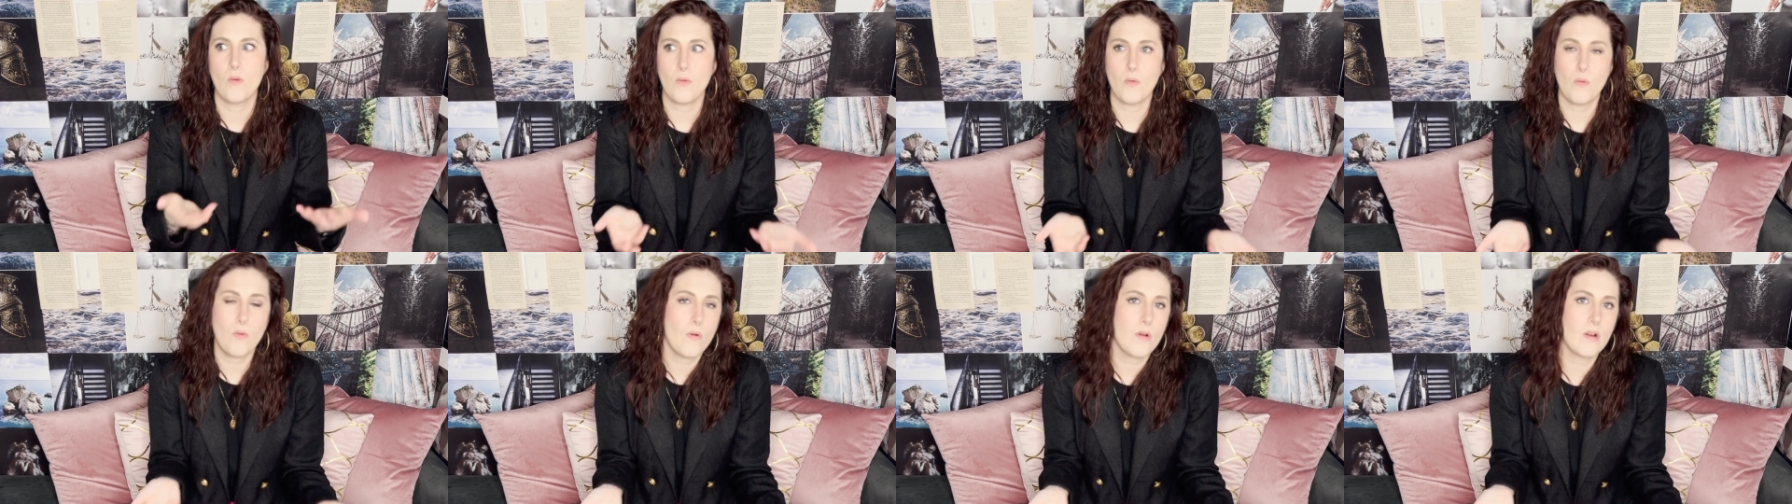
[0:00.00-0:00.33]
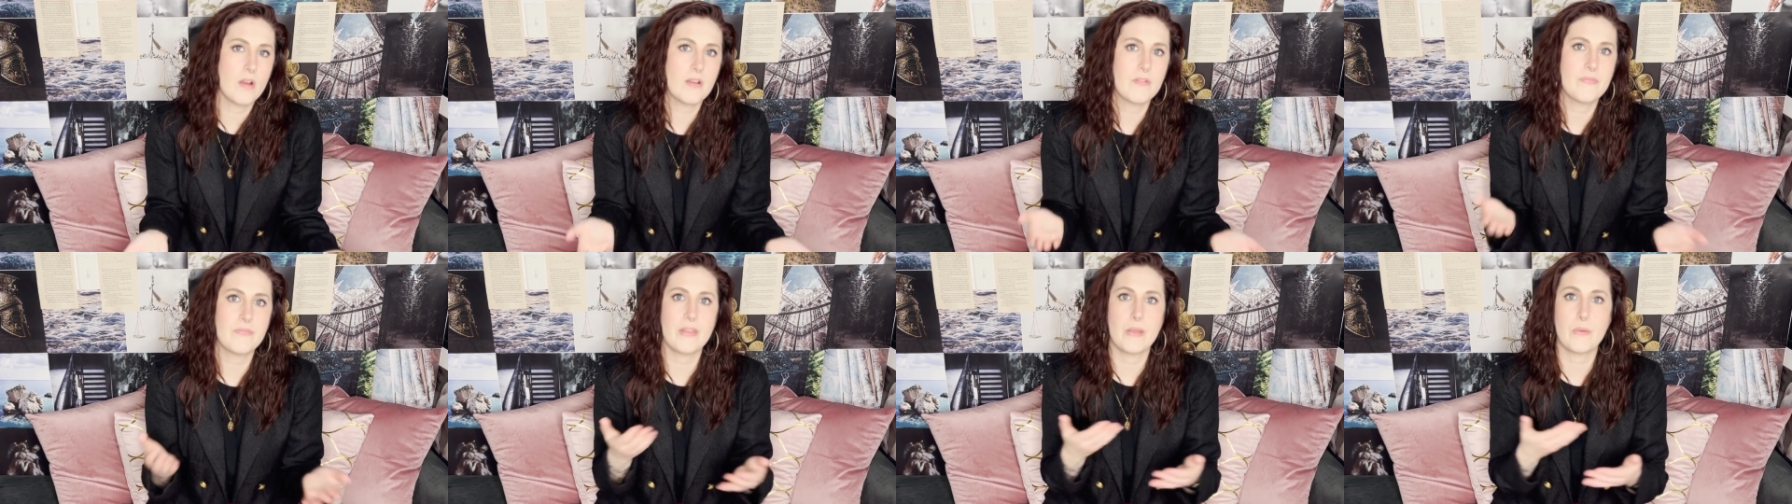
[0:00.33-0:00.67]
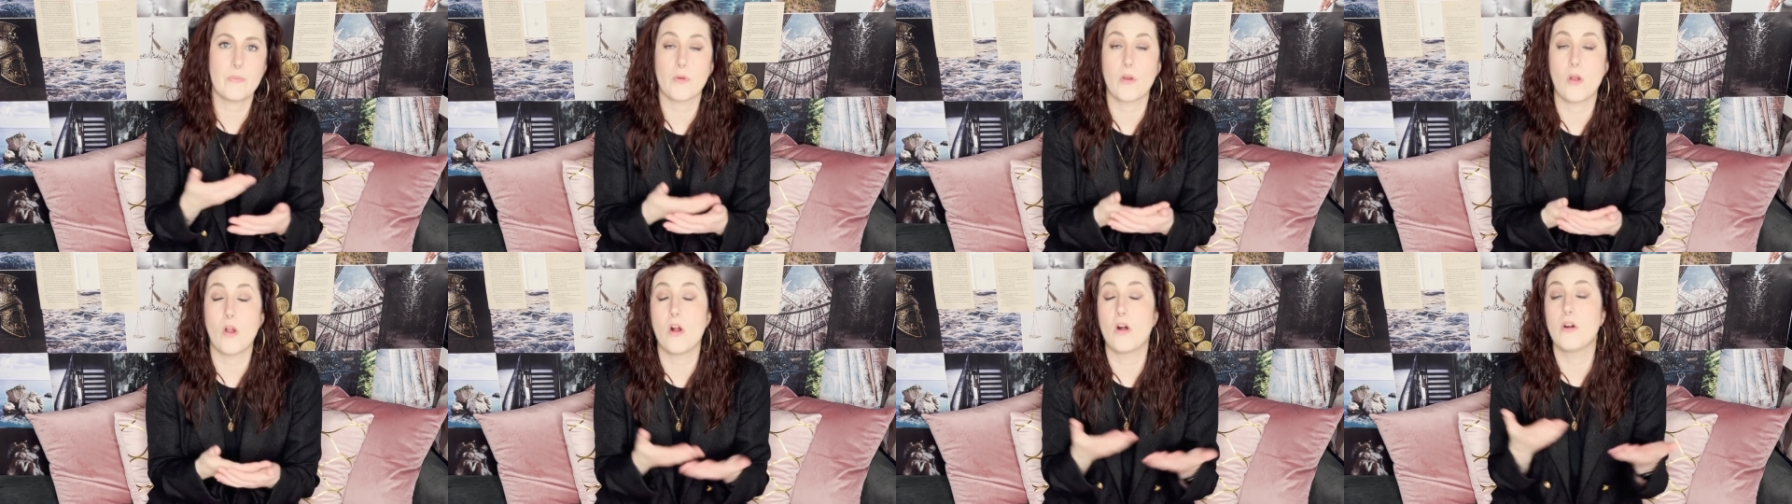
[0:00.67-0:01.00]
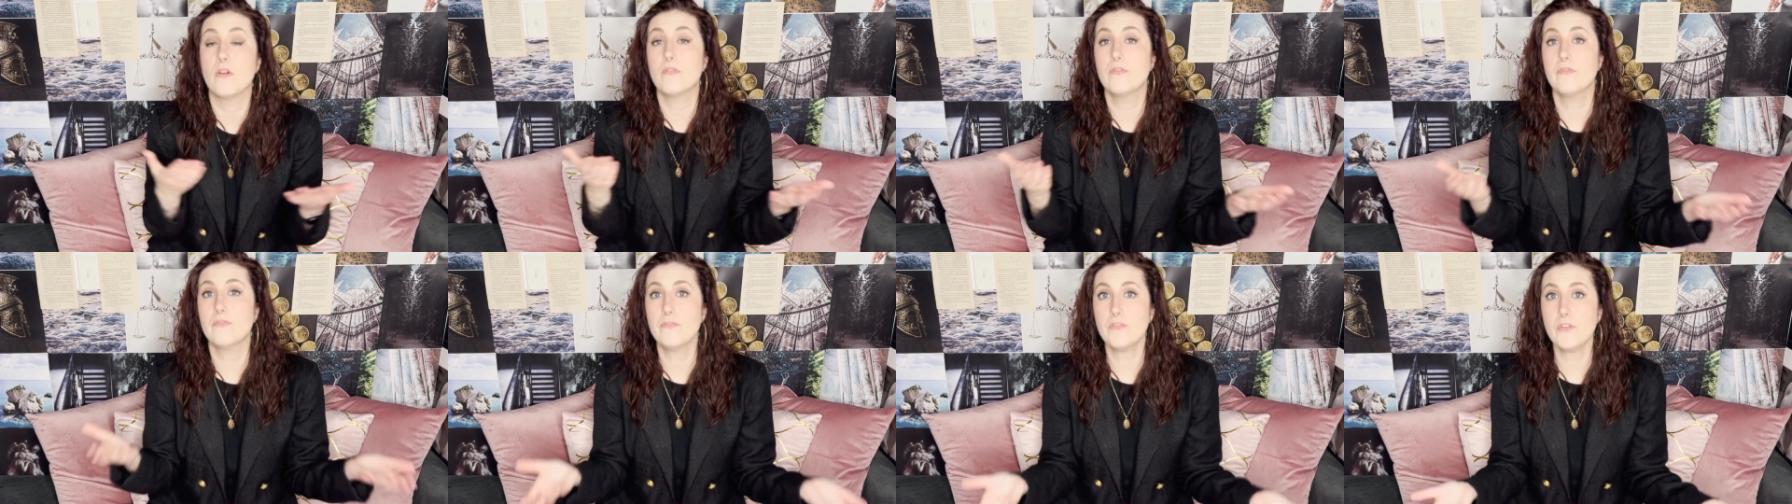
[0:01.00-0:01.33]
Or if they were
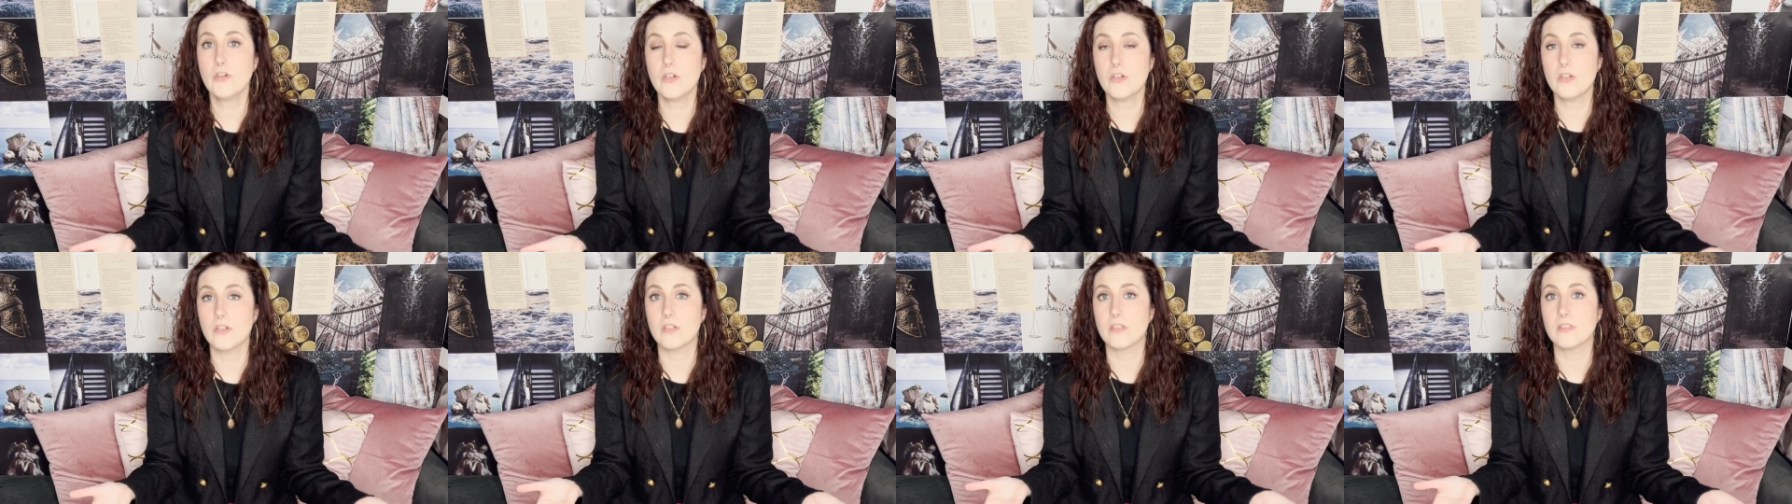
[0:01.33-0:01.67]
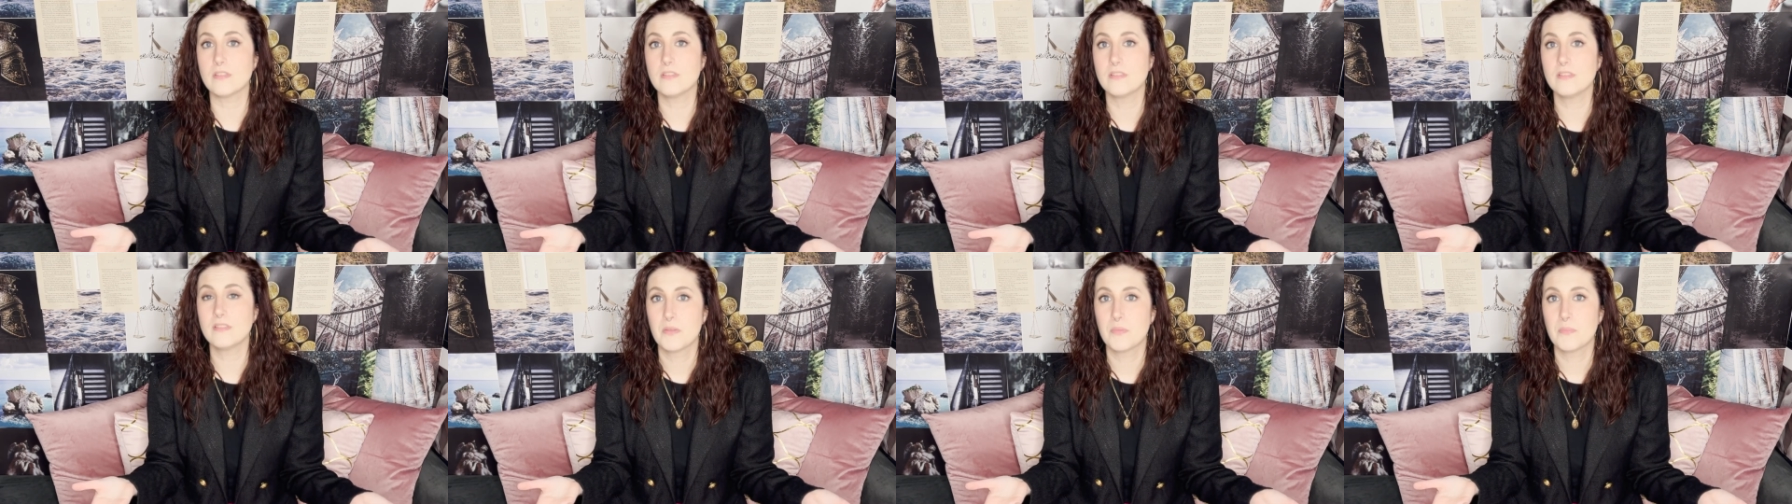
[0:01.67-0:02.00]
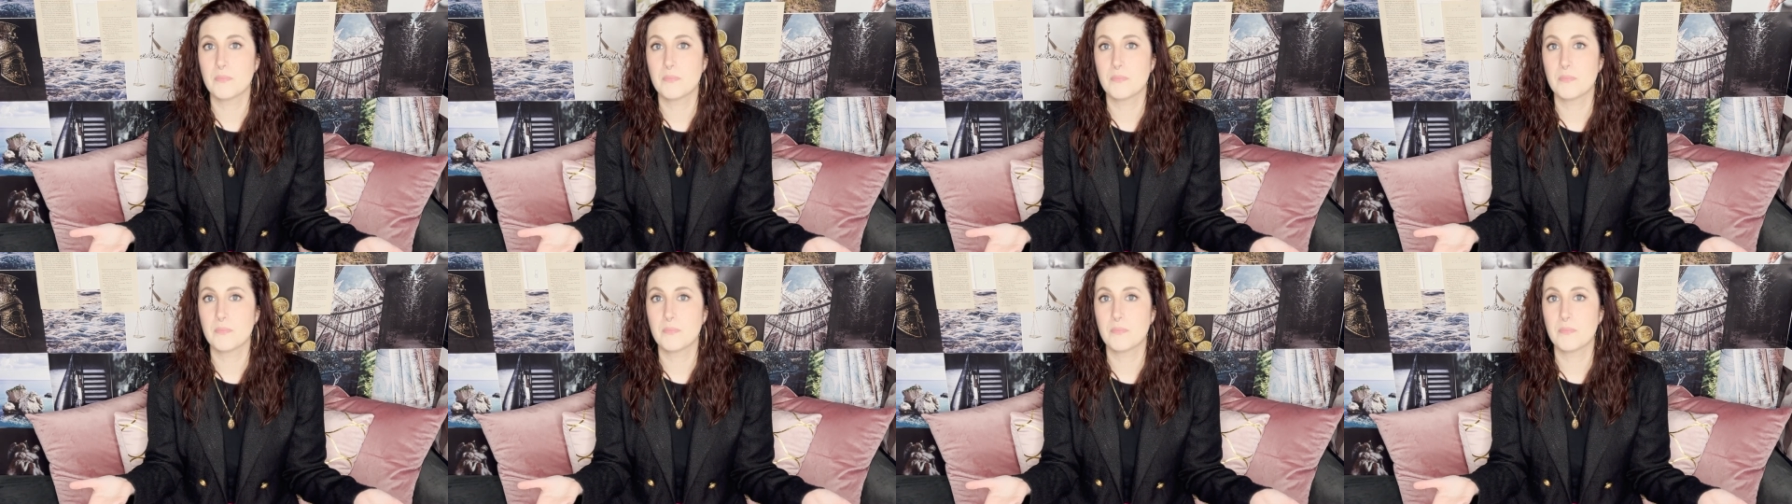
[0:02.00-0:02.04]
all full,